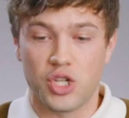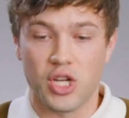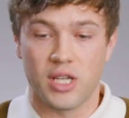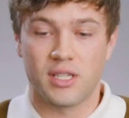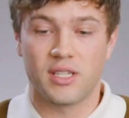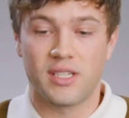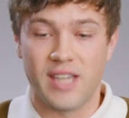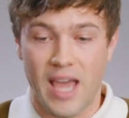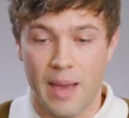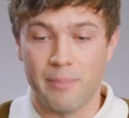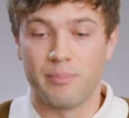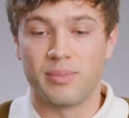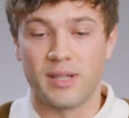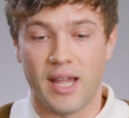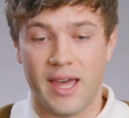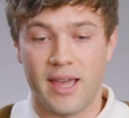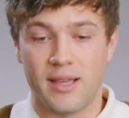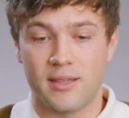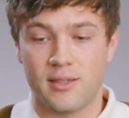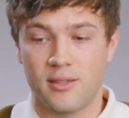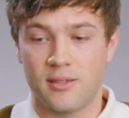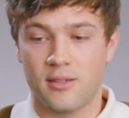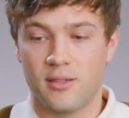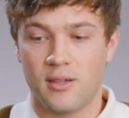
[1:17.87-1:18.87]
just
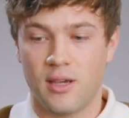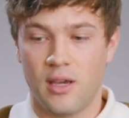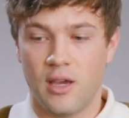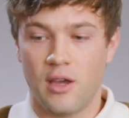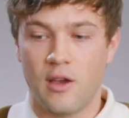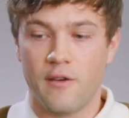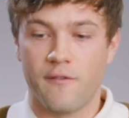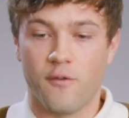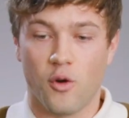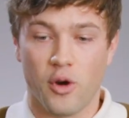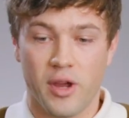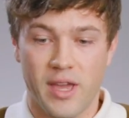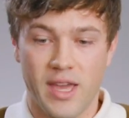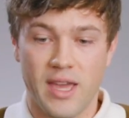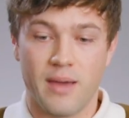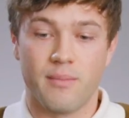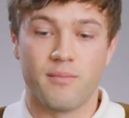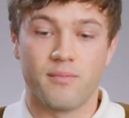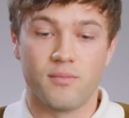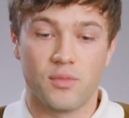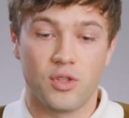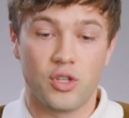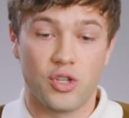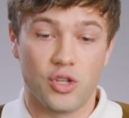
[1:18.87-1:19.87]
templates for
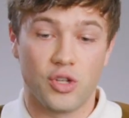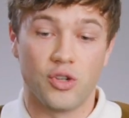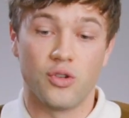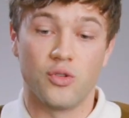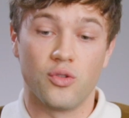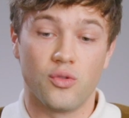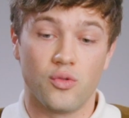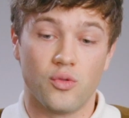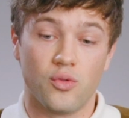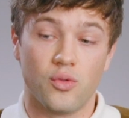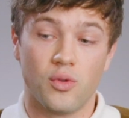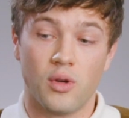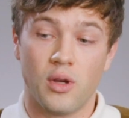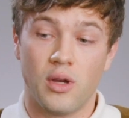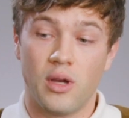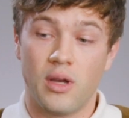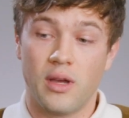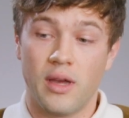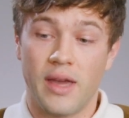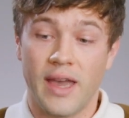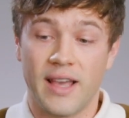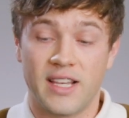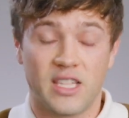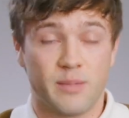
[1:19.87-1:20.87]
him to
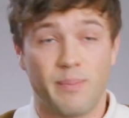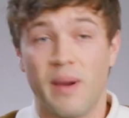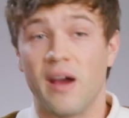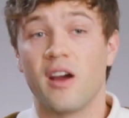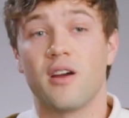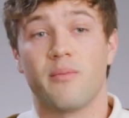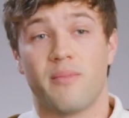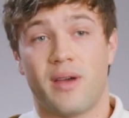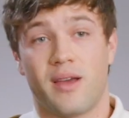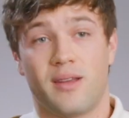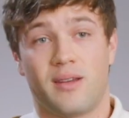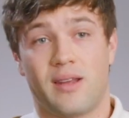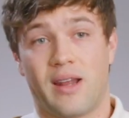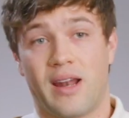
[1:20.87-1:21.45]
experiment.